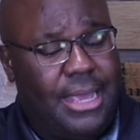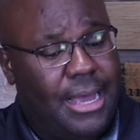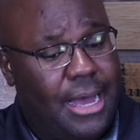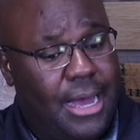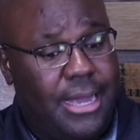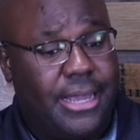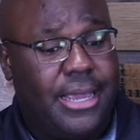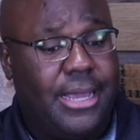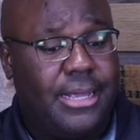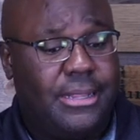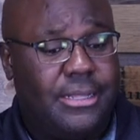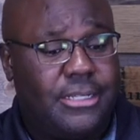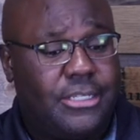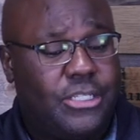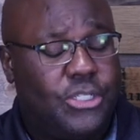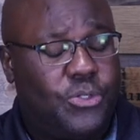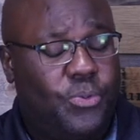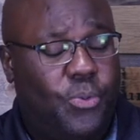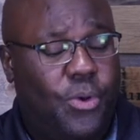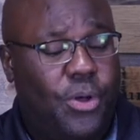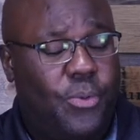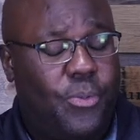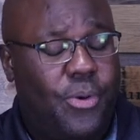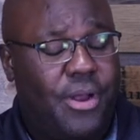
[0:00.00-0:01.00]
Again, this is
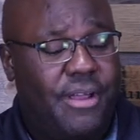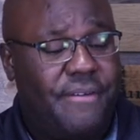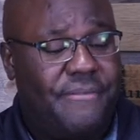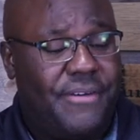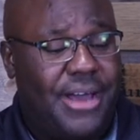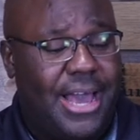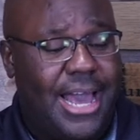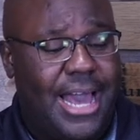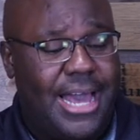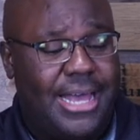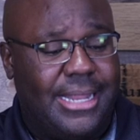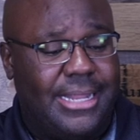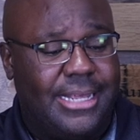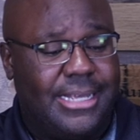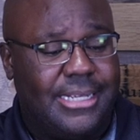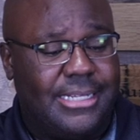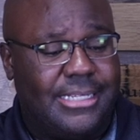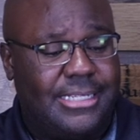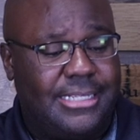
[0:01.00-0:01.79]
one where if I had to